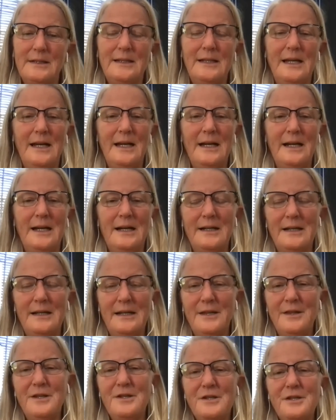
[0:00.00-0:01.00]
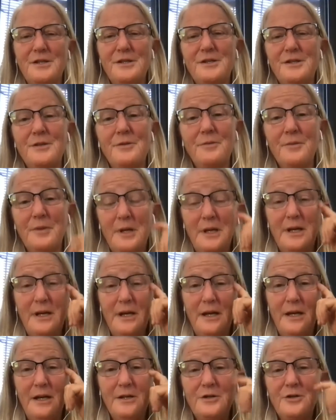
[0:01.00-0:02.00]
Yeah. And this is so,
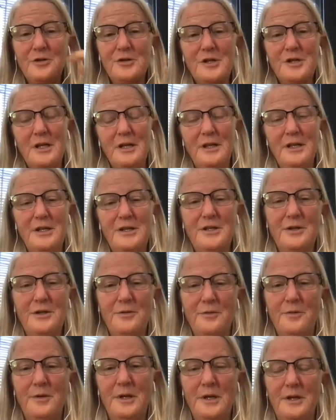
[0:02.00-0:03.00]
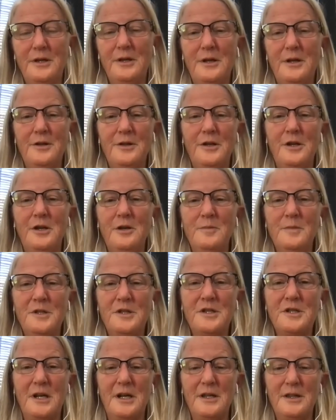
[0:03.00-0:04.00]
and interestingly, so on the human
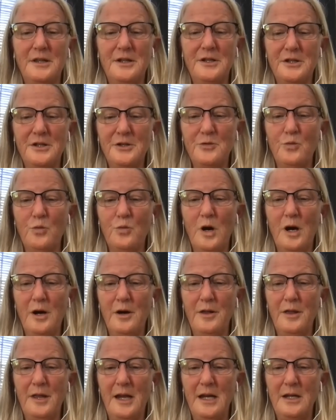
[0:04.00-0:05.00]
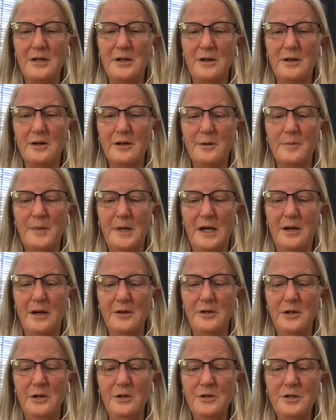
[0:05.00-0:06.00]
side, this is where they talk about
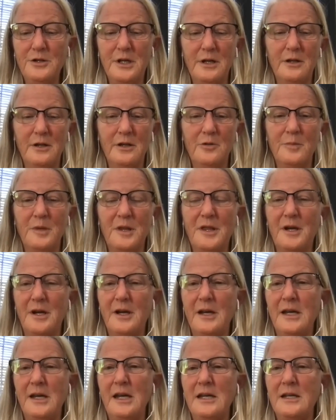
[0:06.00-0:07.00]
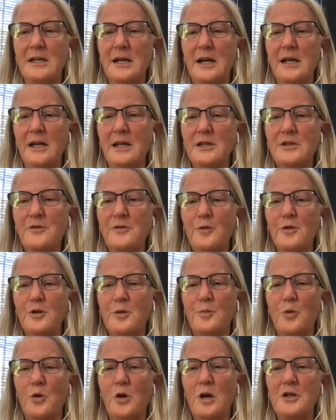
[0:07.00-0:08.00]
using low methionine diets for
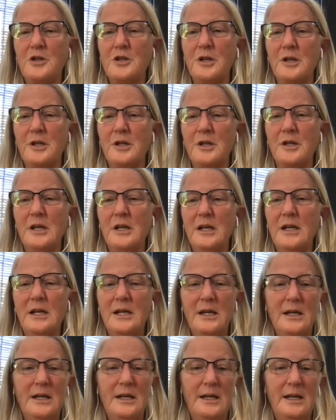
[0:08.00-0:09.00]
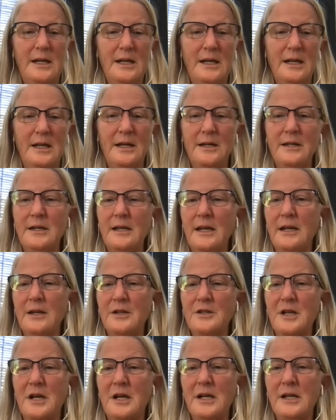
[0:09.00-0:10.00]
depression and
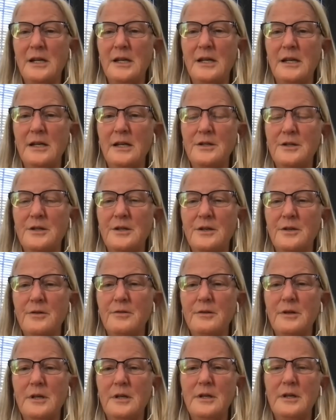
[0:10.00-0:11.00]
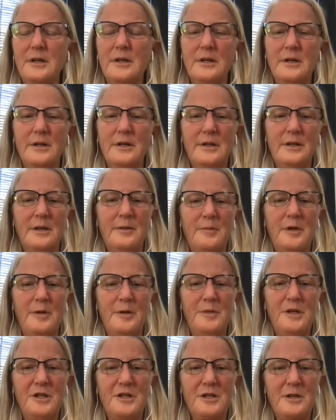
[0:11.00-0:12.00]
anxiety. So that may
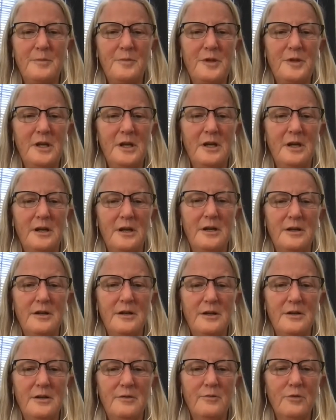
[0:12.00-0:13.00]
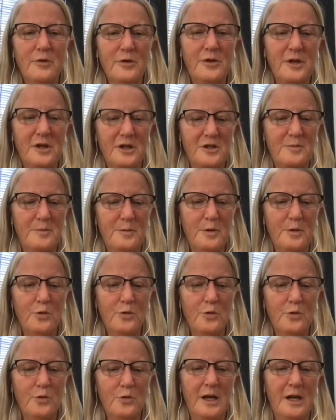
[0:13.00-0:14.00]
be something worth
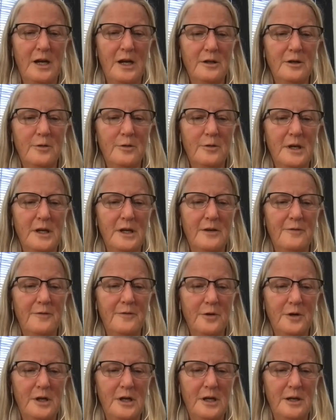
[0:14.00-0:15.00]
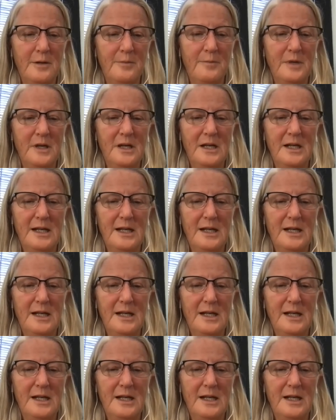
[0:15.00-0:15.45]
exploring a little bit for him.